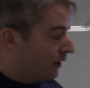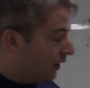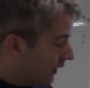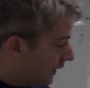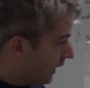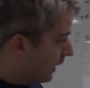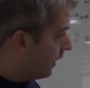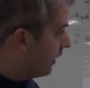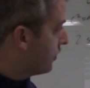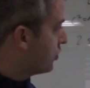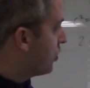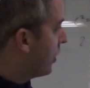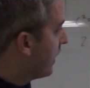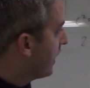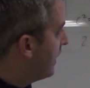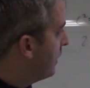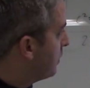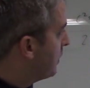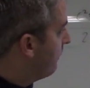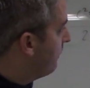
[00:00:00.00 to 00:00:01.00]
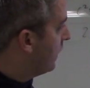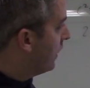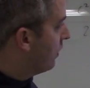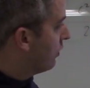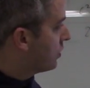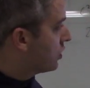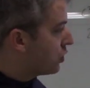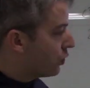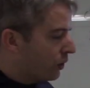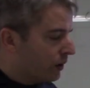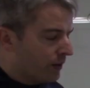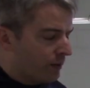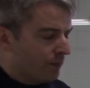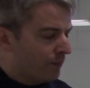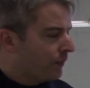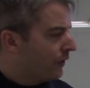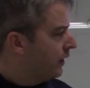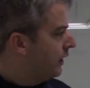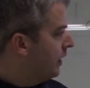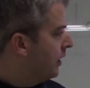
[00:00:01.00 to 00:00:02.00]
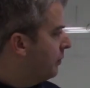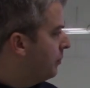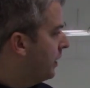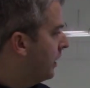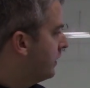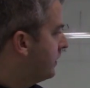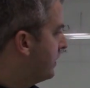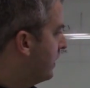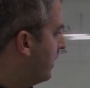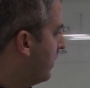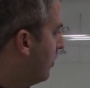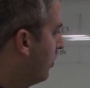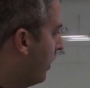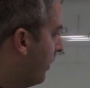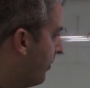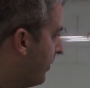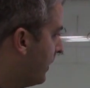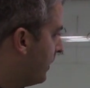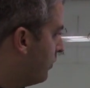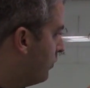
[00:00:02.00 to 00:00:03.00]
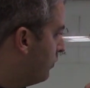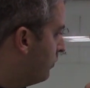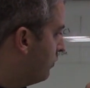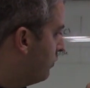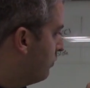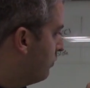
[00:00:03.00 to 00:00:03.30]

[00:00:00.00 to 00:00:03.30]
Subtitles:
Again, I'll try and keep the video short, but I think